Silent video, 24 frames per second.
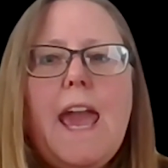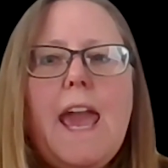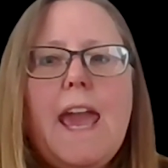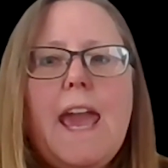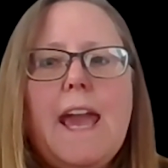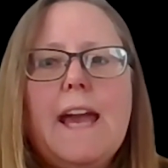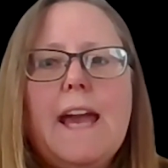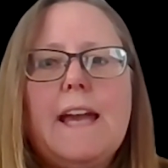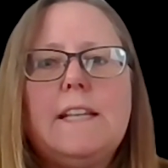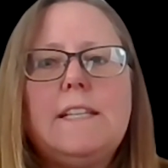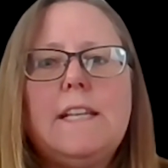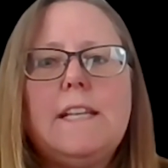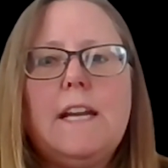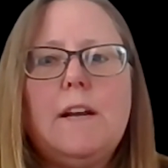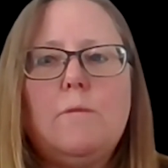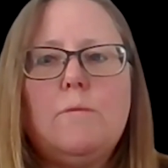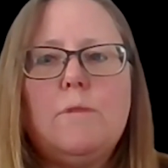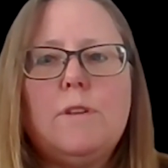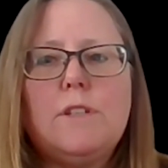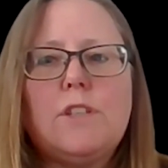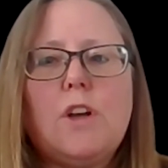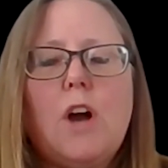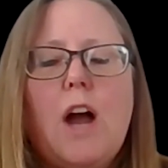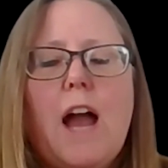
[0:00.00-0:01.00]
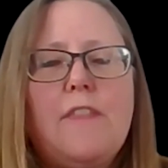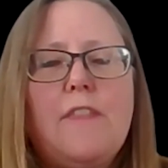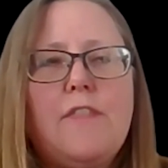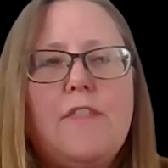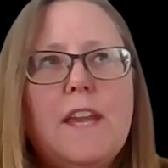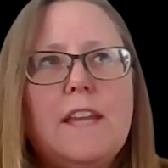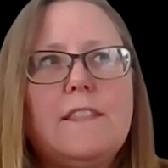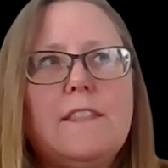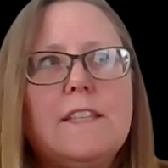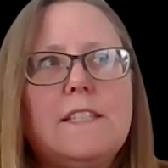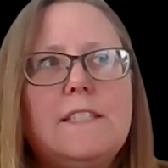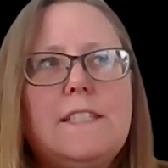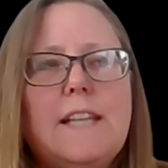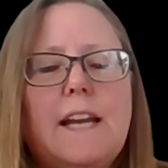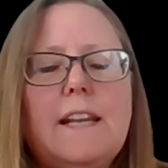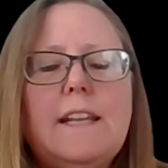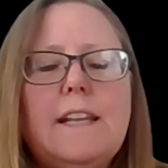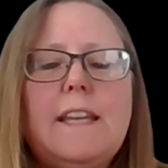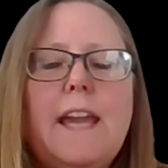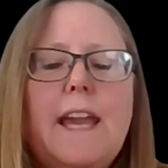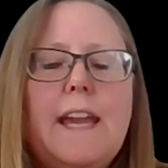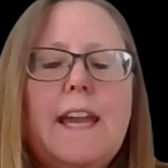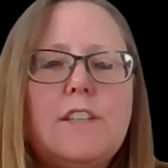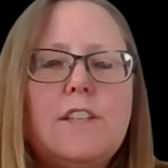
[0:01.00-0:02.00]
And it was, I think, the
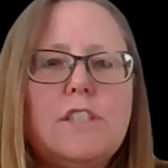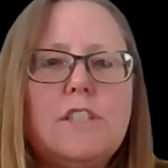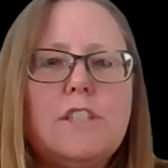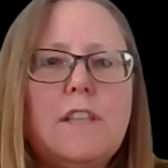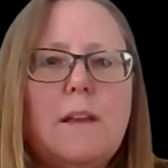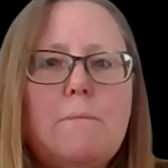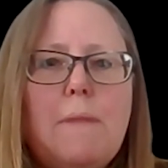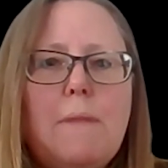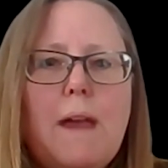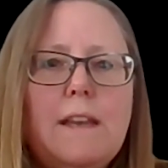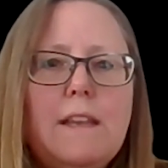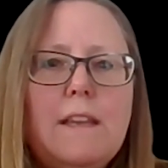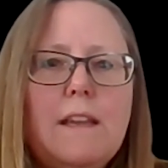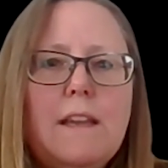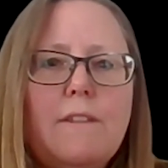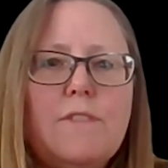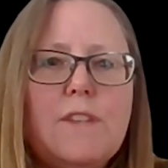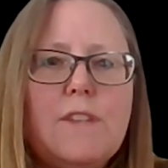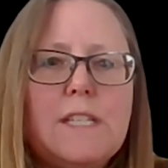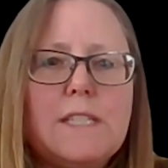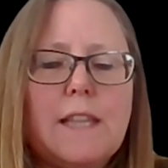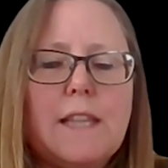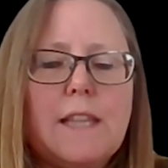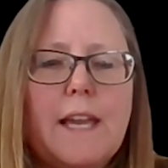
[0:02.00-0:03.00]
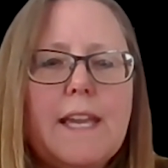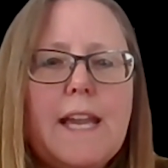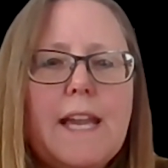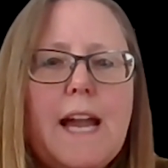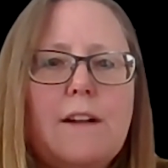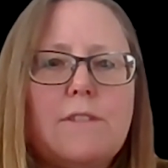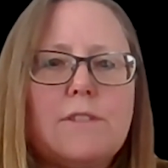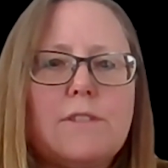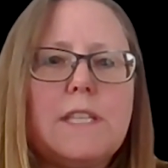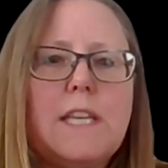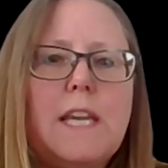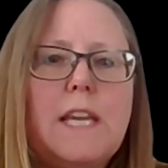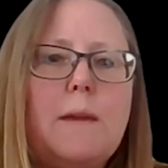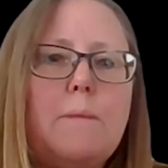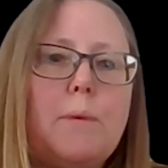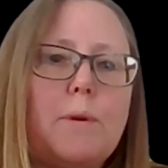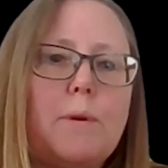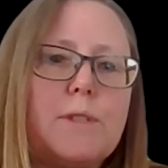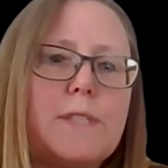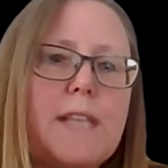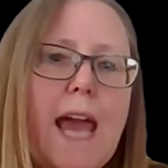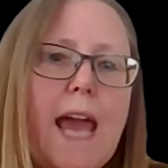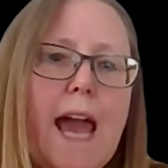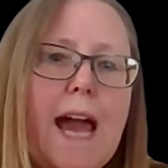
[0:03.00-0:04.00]
dedication that many of these lighthouse
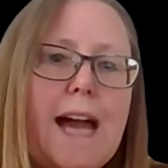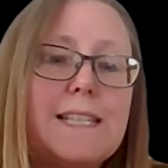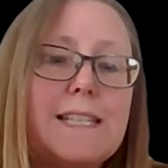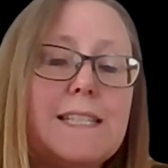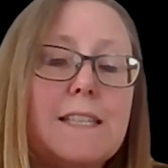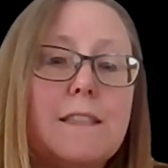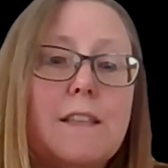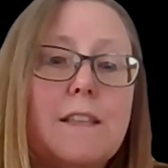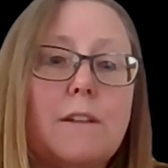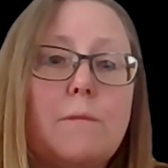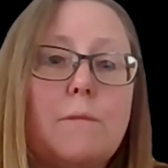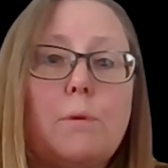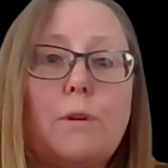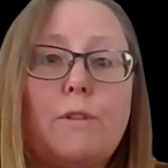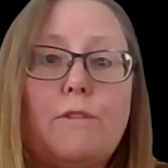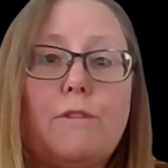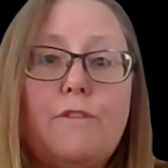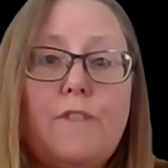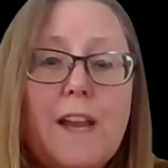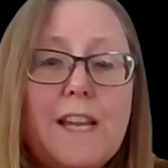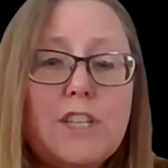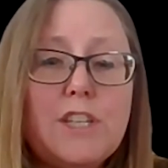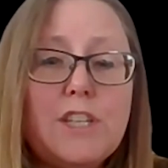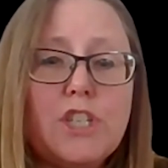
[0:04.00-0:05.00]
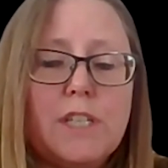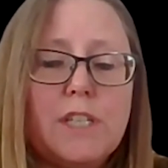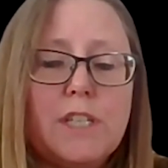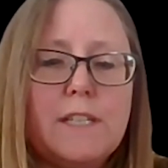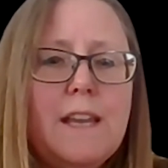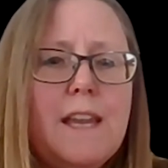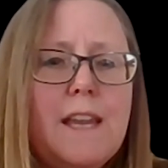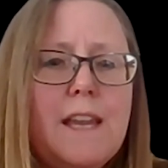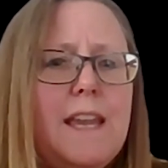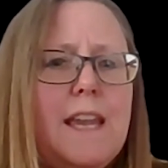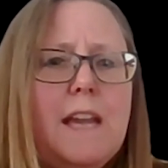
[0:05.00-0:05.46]
keepers had to their profession.